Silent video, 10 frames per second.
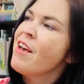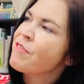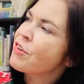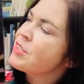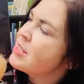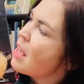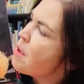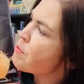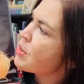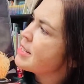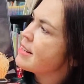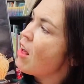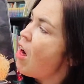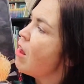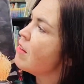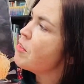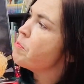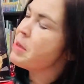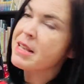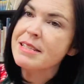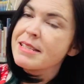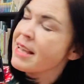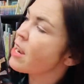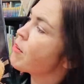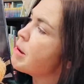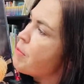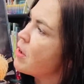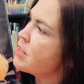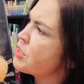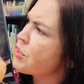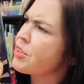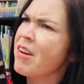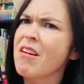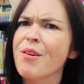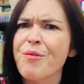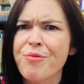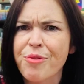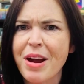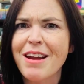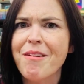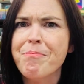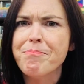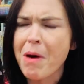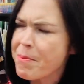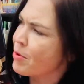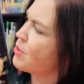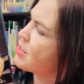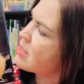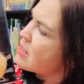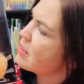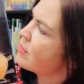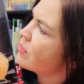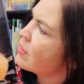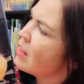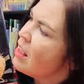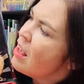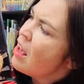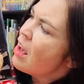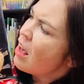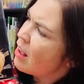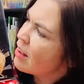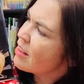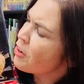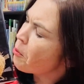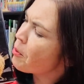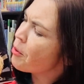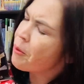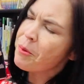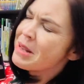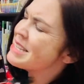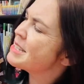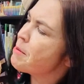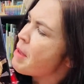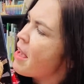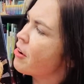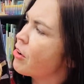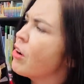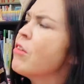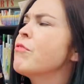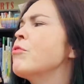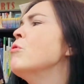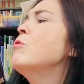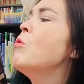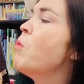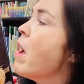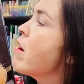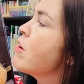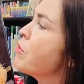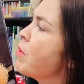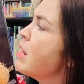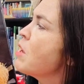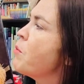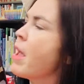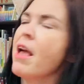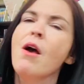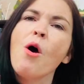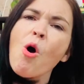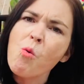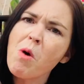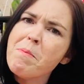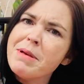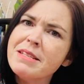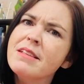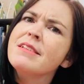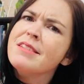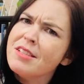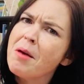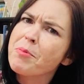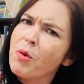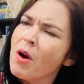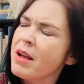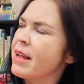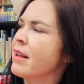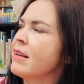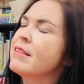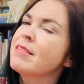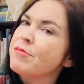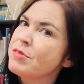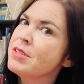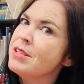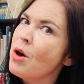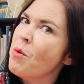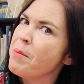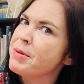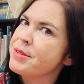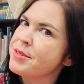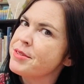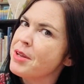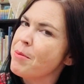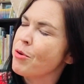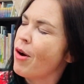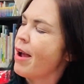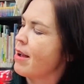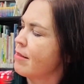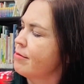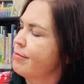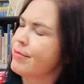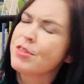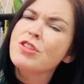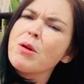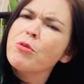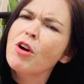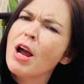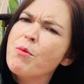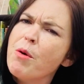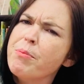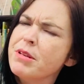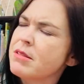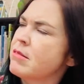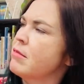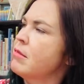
For some reason, all of the big scary monsters are afraid of bubbles. Oh, ah, Gerbert, what's the matter? Fruval, why are you running away? Wumpus, stop crying. Tell Wumpus to stop crying. Stop crying, Wumpus.